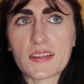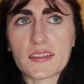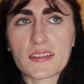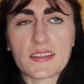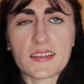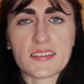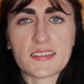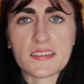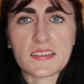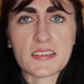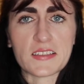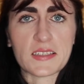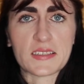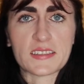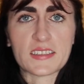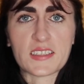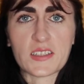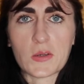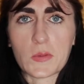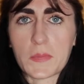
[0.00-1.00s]
doesn't seem
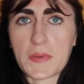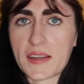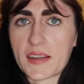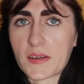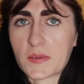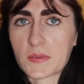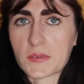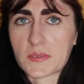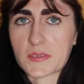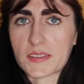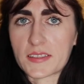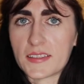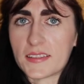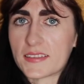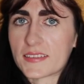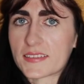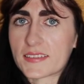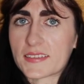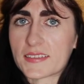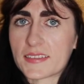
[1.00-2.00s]
to know
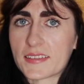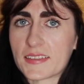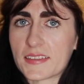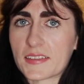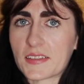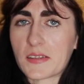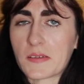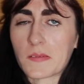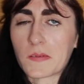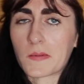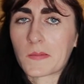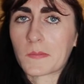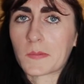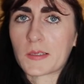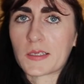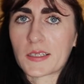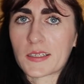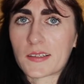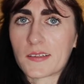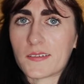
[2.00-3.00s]
boundaries and a little
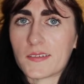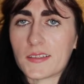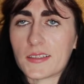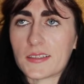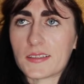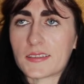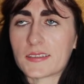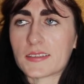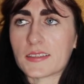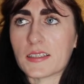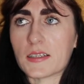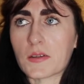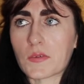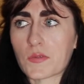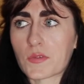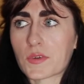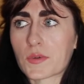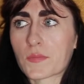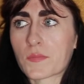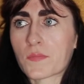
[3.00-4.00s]
ridiculous
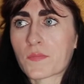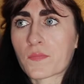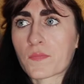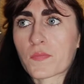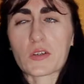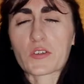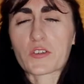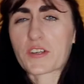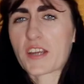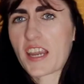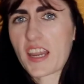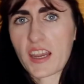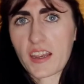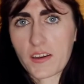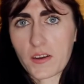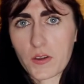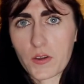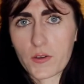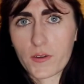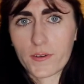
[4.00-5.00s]
and
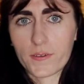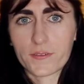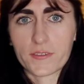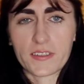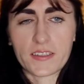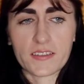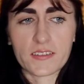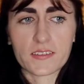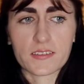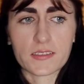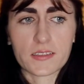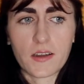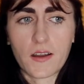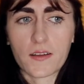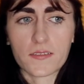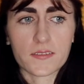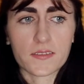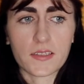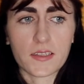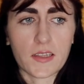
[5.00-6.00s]
creative, and is
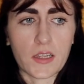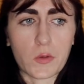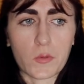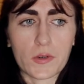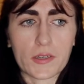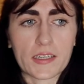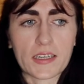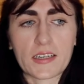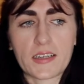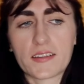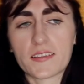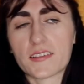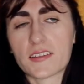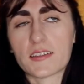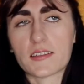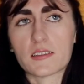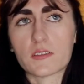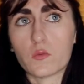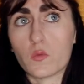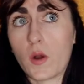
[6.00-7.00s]
constantly working on
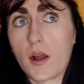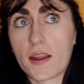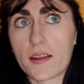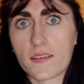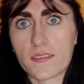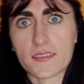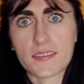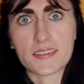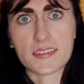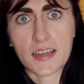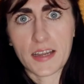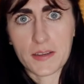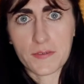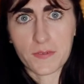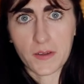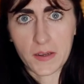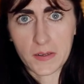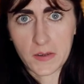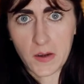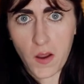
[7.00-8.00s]
this wild
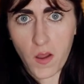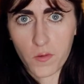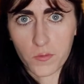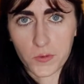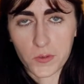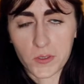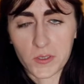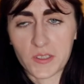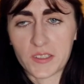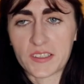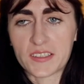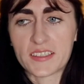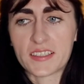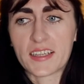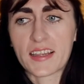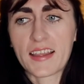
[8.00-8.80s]
sci-fi novel.